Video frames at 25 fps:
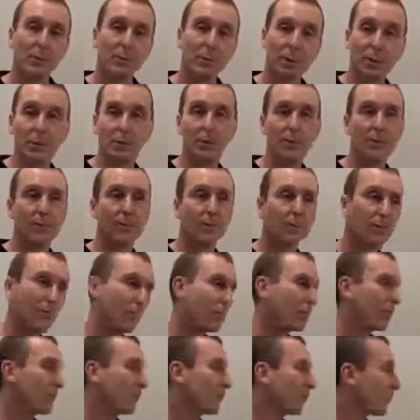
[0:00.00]
because you
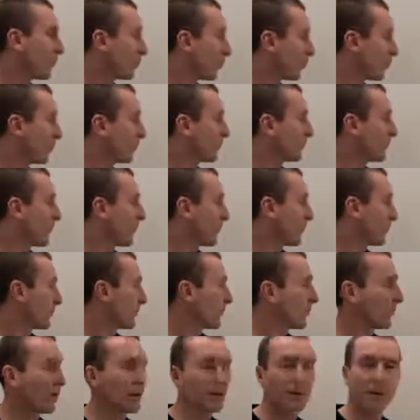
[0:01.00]
will
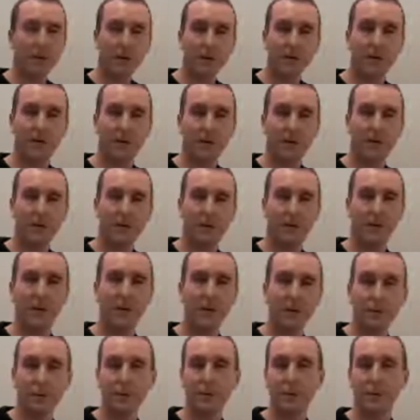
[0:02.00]
often find that different
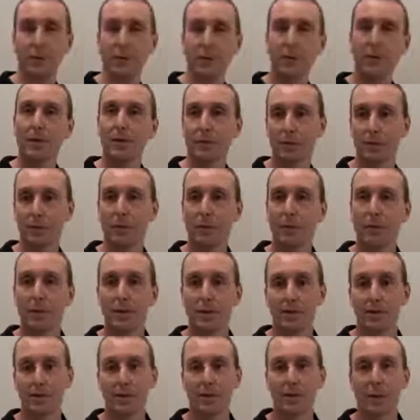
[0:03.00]
films respond differently to
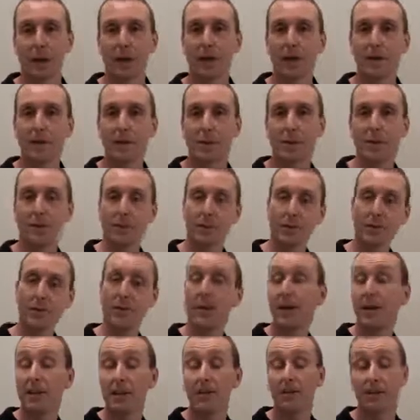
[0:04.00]
different painted
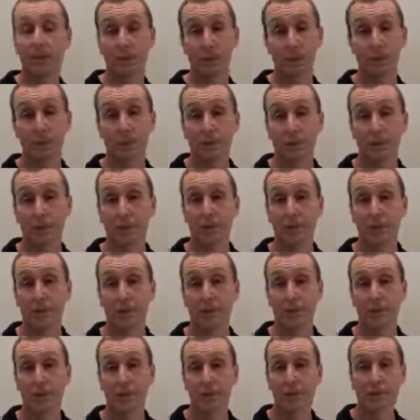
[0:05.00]
surfaces and different surface
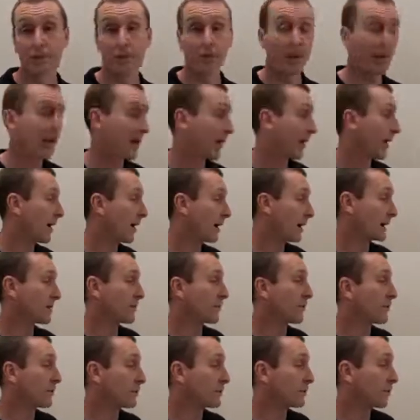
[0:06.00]
textures. As
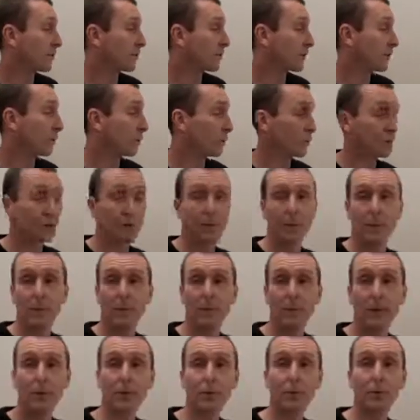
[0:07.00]
I mentioned earlier, also
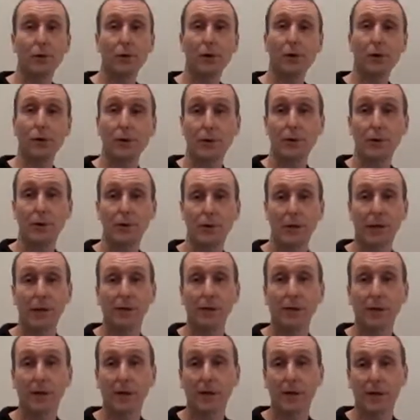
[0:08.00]
make sure that you choose
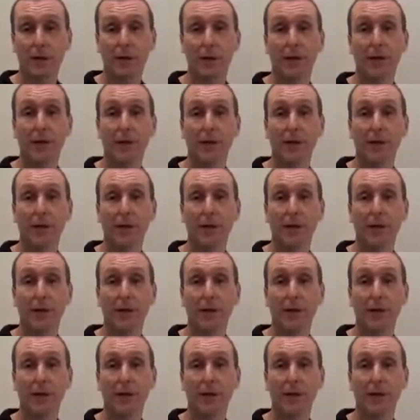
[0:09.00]
somewhere